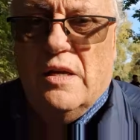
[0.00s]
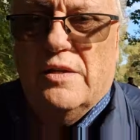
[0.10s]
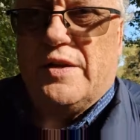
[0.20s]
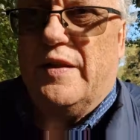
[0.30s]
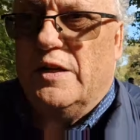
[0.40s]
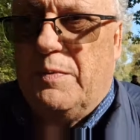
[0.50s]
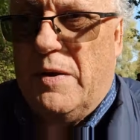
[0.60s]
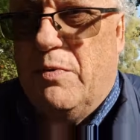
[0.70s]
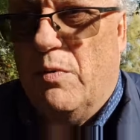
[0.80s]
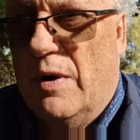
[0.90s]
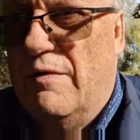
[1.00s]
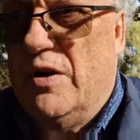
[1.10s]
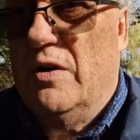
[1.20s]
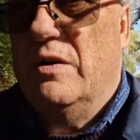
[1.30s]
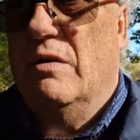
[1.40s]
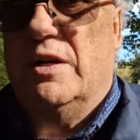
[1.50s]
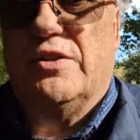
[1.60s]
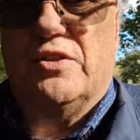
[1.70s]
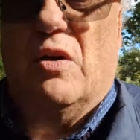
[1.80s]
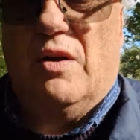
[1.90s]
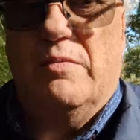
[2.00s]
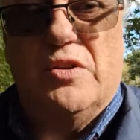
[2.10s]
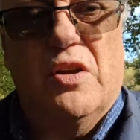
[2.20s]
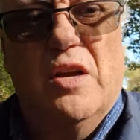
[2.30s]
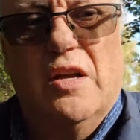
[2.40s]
So these people were having nicer times,